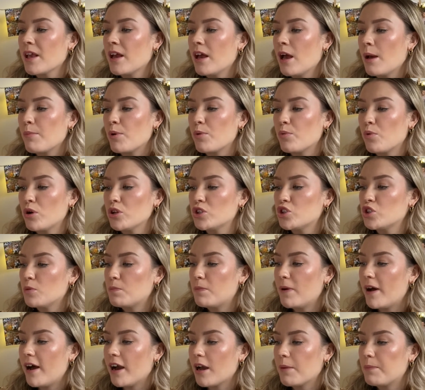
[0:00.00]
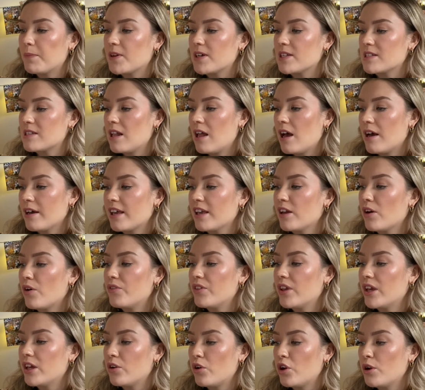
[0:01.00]
But watch your back, because lurking on
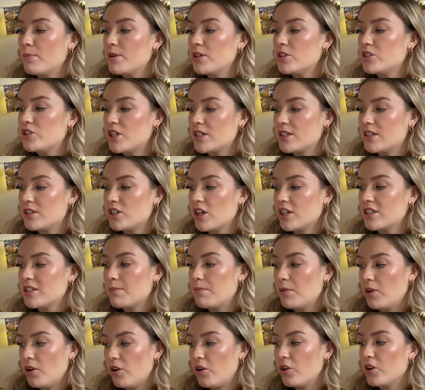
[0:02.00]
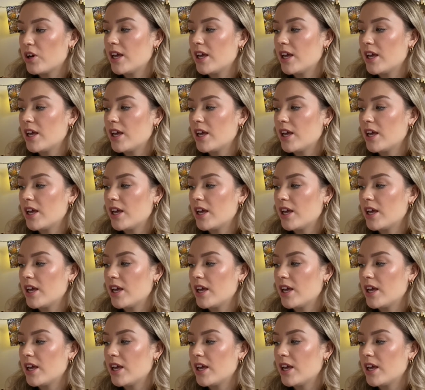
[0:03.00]
the anonymous Chitter Chatter blog